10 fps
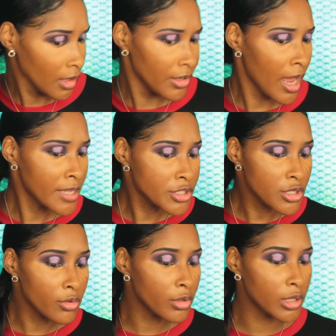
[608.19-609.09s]
not
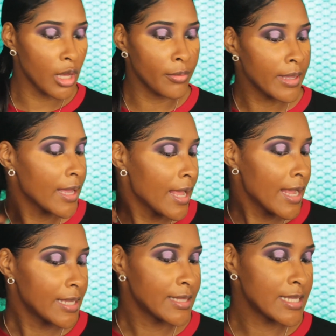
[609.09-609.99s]
so Chloe.
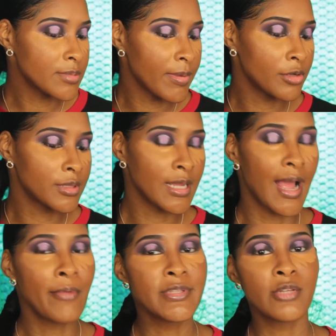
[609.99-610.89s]
And that's my whole thing.
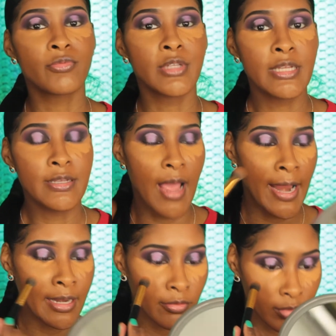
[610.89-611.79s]
I didn't
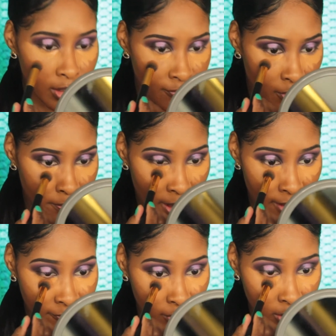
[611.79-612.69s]
really feel
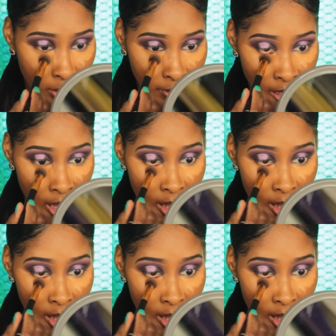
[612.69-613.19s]
bad for Chloe.